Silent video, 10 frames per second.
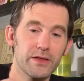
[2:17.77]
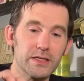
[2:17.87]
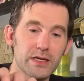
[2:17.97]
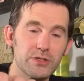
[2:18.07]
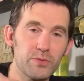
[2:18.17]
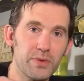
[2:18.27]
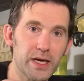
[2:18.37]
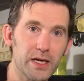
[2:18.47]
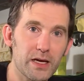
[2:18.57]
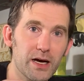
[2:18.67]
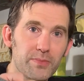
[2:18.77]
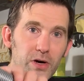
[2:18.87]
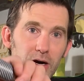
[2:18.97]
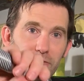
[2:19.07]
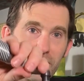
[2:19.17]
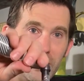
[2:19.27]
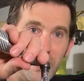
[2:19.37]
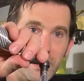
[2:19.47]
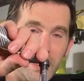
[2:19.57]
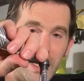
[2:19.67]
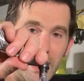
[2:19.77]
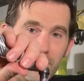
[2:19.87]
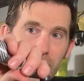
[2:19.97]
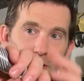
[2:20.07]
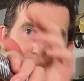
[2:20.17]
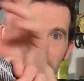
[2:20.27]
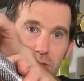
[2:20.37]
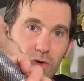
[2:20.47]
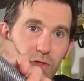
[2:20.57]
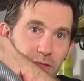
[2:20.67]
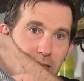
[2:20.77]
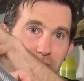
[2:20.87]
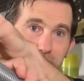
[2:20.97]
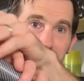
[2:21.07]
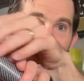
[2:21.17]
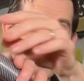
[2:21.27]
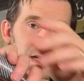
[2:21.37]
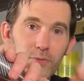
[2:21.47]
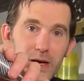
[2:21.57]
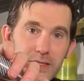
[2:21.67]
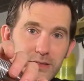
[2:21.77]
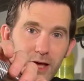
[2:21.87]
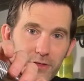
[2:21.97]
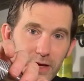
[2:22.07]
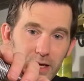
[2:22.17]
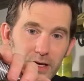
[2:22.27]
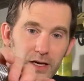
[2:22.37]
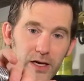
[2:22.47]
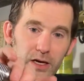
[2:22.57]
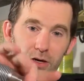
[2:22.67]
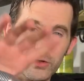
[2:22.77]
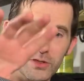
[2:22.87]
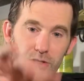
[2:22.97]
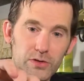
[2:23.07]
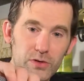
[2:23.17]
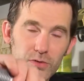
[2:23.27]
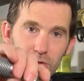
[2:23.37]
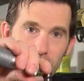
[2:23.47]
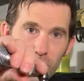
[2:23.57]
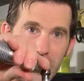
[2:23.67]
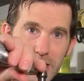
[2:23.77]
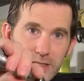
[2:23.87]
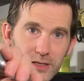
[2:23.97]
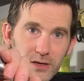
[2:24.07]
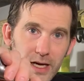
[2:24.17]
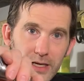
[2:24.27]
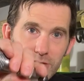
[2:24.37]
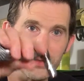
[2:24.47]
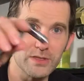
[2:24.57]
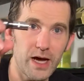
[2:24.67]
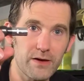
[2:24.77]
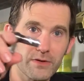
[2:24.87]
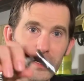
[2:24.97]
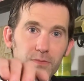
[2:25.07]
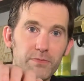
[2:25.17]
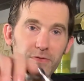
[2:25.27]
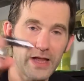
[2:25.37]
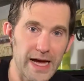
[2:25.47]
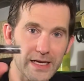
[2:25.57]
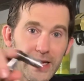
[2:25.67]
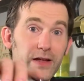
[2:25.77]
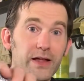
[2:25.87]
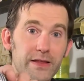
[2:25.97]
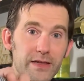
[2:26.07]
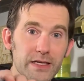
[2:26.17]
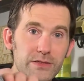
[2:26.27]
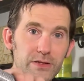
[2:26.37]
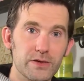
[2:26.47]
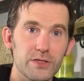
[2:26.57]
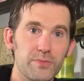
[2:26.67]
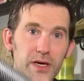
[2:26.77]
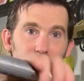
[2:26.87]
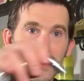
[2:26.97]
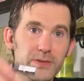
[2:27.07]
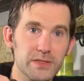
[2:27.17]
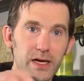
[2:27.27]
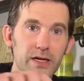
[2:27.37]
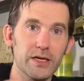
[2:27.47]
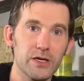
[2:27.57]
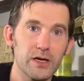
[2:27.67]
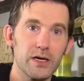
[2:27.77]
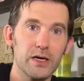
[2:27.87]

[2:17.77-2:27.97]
this, as you pick it up off the hammer, this whole thing is light, it weighs nothing. So your weight is in your hand, so it's not gonna flag down like this. So as you pick it up, it's not like